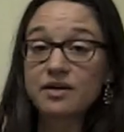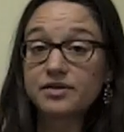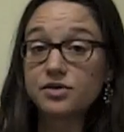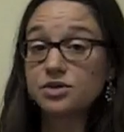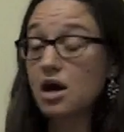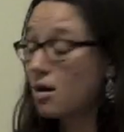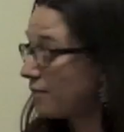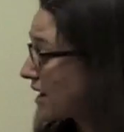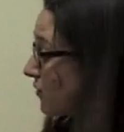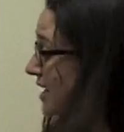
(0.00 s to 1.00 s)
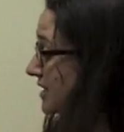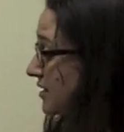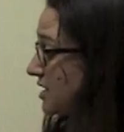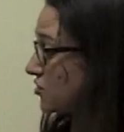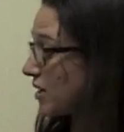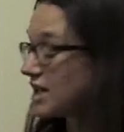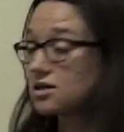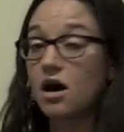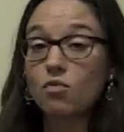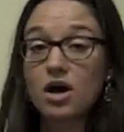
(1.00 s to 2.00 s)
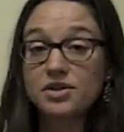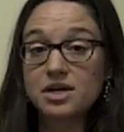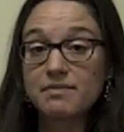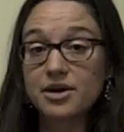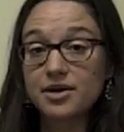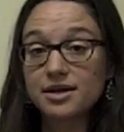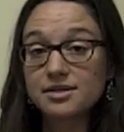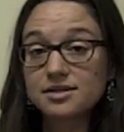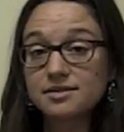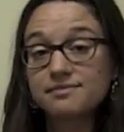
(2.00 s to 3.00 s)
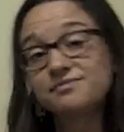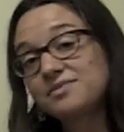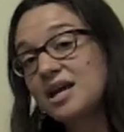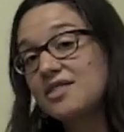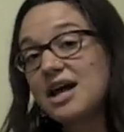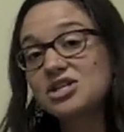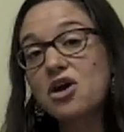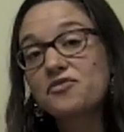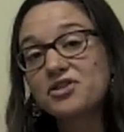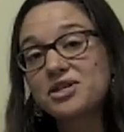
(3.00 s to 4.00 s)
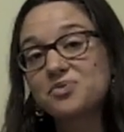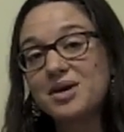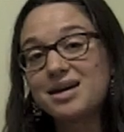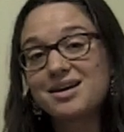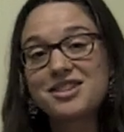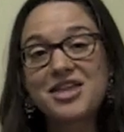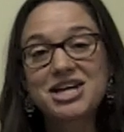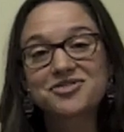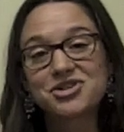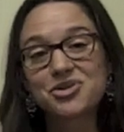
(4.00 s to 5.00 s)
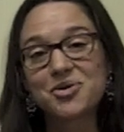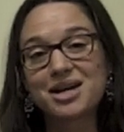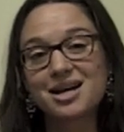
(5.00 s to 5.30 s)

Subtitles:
revenues by raising these rates on wealthy Americans. That's all for this week. Thanks for joining